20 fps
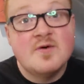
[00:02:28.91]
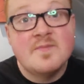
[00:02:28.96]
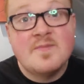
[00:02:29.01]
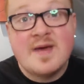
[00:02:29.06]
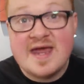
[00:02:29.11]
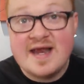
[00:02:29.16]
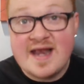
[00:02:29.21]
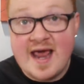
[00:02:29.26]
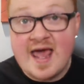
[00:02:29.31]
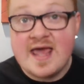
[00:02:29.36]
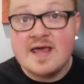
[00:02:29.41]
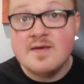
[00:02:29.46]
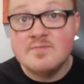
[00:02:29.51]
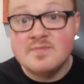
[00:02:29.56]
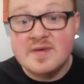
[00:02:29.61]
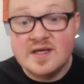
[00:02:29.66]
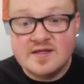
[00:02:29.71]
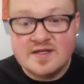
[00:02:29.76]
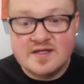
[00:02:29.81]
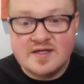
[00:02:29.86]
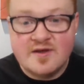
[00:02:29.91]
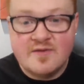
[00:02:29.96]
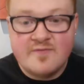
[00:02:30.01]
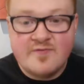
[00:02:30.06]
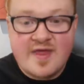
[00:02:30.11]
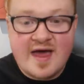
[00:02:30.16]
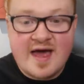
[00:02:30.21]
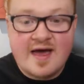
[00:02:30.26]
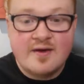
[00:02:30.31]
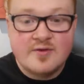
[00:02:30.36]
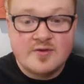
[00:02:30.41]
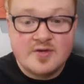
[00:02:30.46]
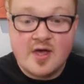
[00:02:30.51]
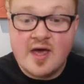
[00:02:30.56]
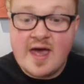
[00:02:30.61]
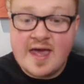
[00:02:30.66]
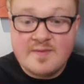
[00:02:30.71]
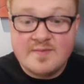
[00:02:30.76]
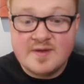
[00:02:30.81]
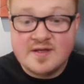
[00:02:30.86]
we're paying €8 million
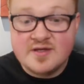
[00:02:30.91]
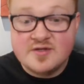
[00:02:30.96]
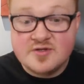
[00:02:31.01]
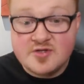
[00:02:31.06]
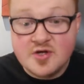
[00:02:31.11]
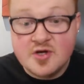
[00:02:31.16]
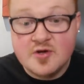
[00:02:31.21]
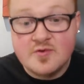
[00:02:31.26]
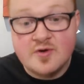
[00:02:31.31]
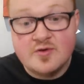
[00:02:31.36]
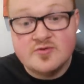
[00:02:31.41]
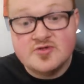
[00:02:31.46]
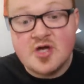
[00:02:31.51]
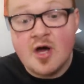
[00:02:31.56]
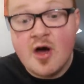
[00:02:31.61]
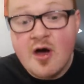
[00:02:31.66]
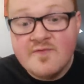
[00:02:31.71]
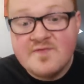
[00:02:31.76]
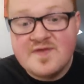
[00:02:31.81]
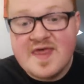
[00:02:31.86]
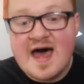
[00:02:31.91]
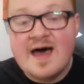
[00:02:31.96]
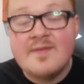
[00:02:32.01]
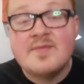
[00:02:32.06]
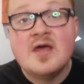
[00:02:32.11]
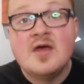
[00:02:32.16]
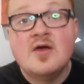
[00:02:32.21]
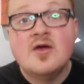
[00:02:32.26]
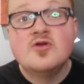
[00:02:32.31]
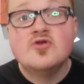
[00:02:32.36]
of that